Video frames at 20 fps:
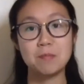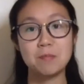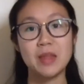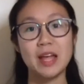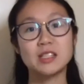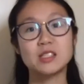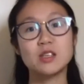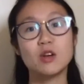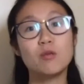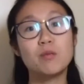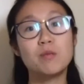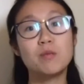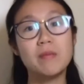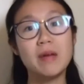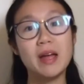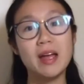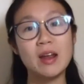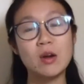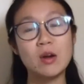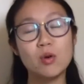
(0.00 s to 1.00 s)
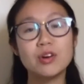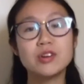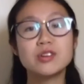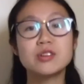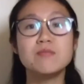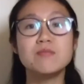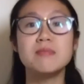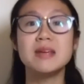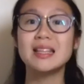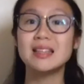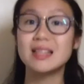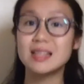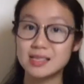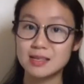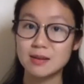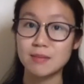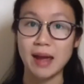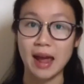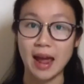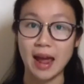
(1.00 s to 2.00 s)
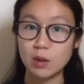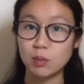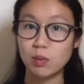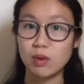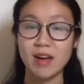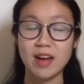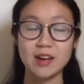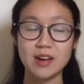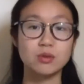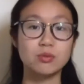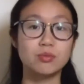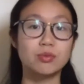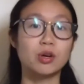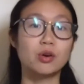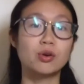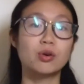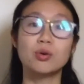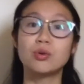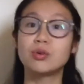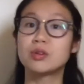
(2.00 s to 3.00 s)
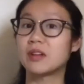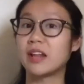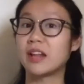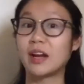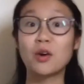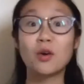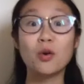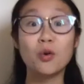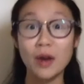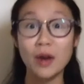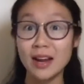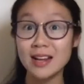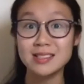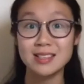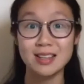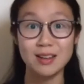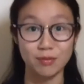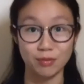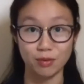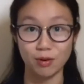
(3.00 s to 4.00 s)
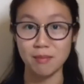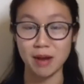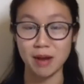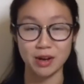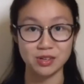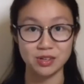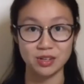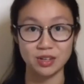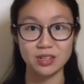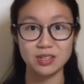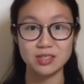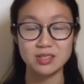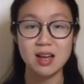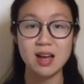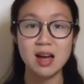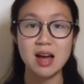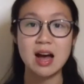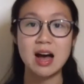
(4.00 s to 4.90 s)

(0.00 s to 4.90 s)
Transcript: And so in order to meet this demand, we had to recruit like crazy for mentors.